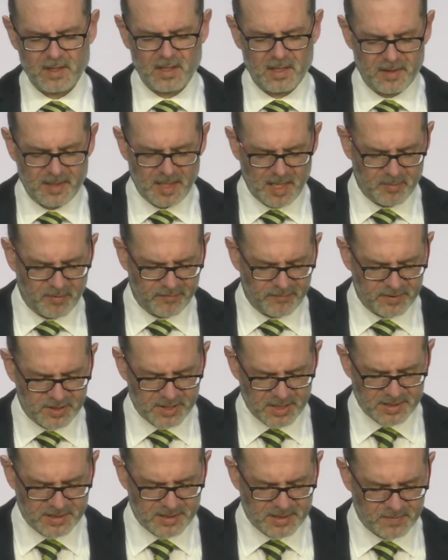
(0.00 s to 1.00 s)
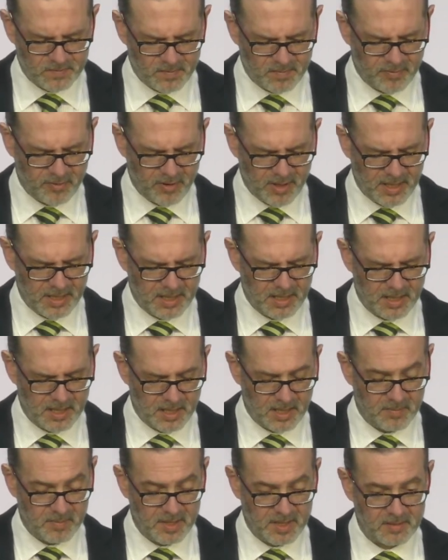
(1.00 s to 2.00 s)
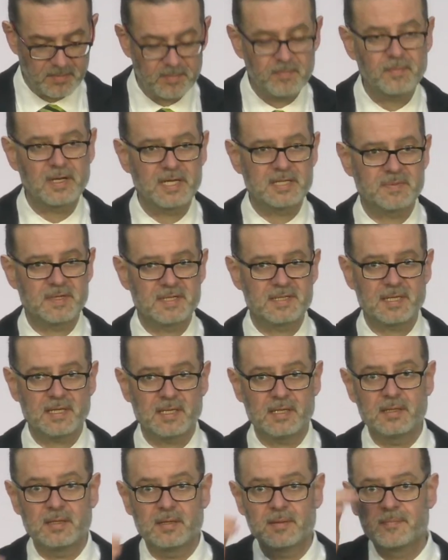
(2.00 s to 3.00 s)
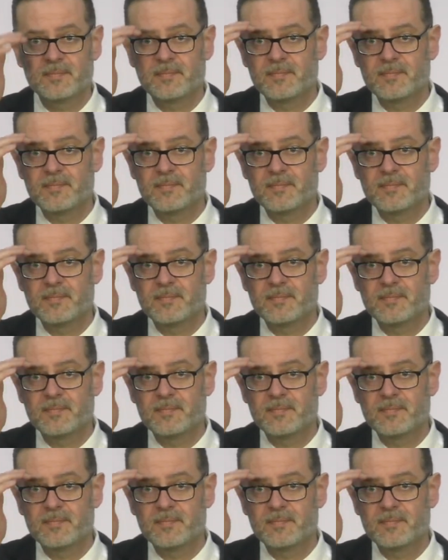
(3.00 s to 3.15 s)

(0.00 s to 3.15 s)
In the name of Jesus, we pray. Amen. Please be seated.